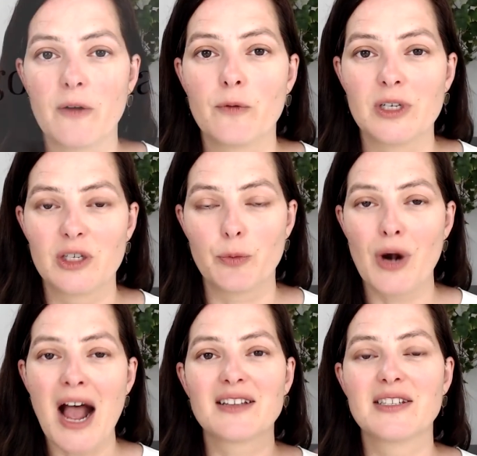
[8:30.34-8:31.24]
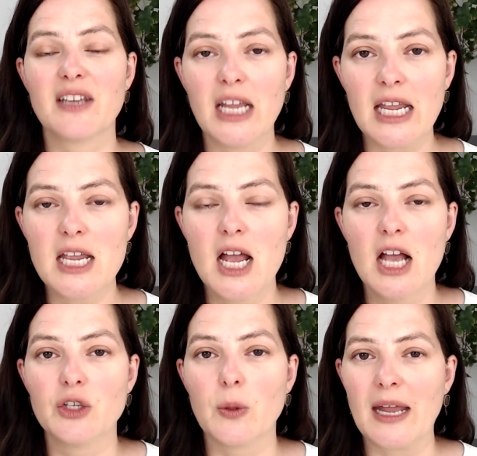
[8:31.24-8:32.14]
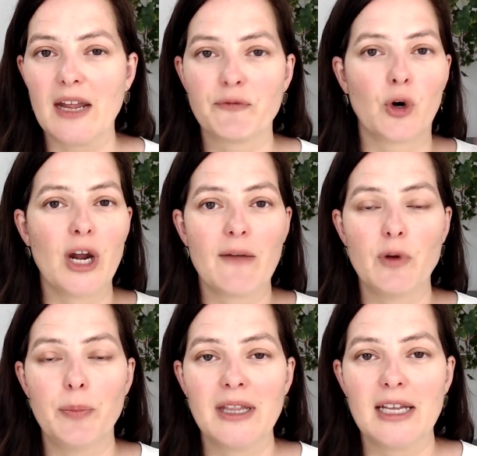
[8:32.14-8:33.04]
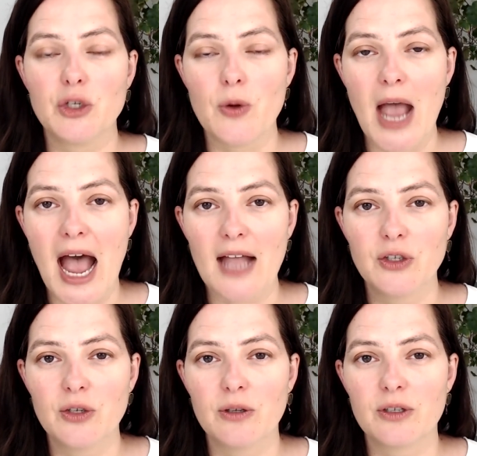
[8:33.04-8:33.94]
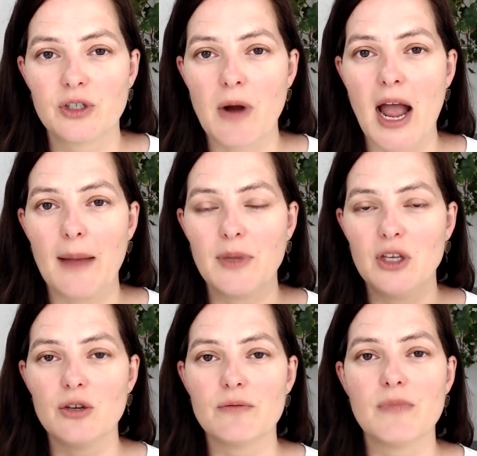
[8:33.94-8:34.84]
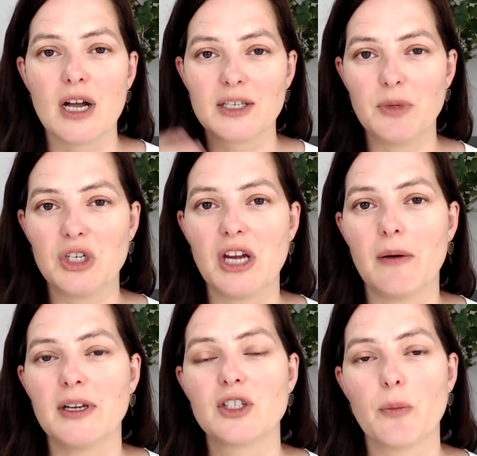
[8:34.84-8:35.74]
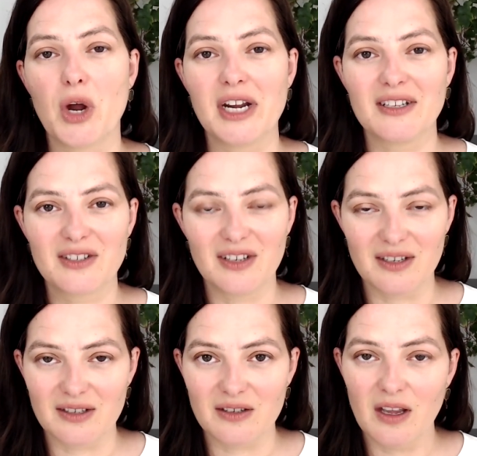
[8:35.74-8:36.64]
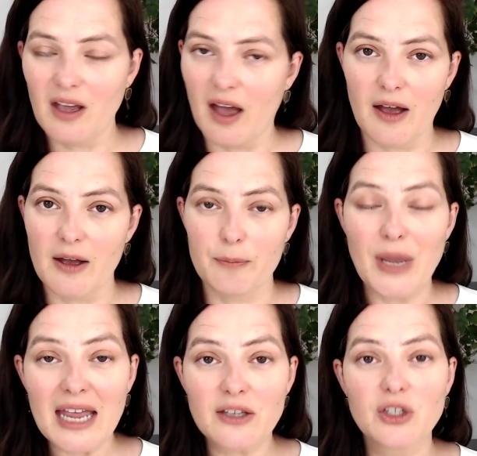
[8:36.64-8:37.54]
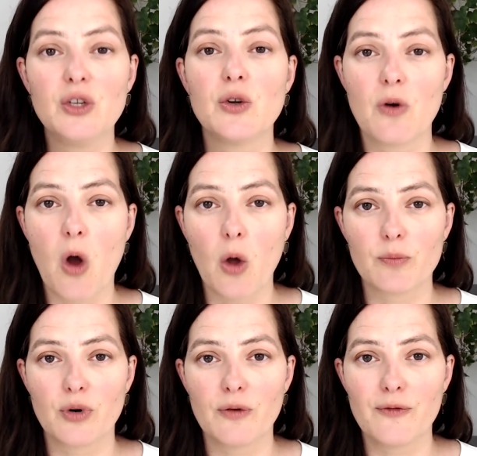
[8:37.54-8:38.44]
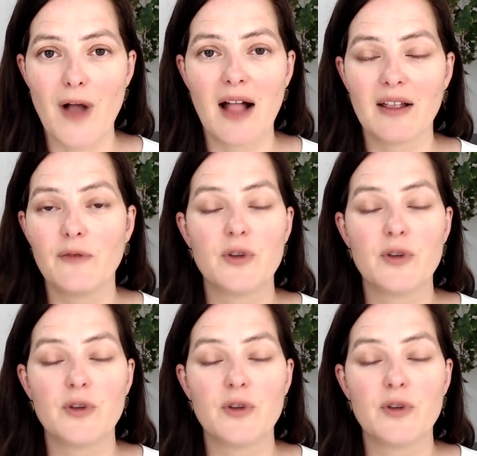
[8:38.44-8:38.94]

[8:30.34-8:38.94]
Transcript: reciprocity, so that for every pin that you add to the tribe, you must be sharing someone else's pin to your own profile. If you're